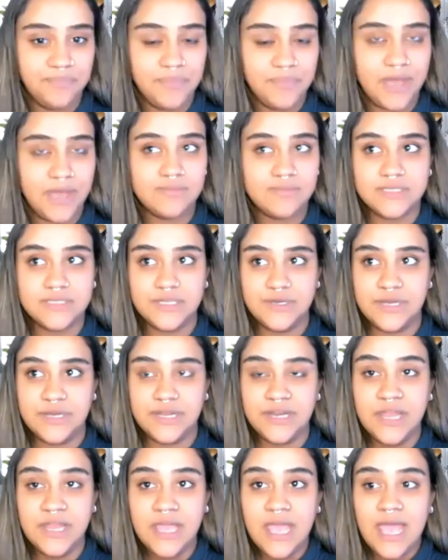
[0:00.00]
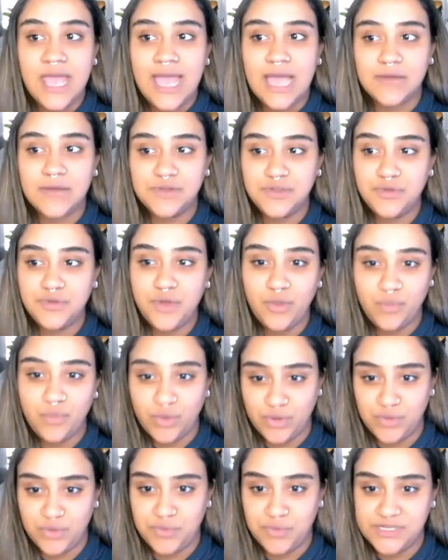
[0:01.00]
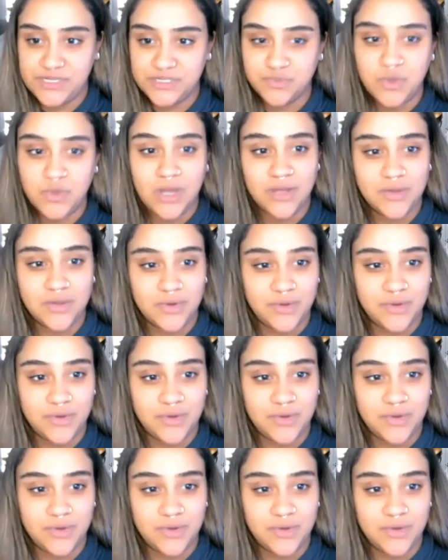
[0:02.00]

absolutely. And how do you know what you need to work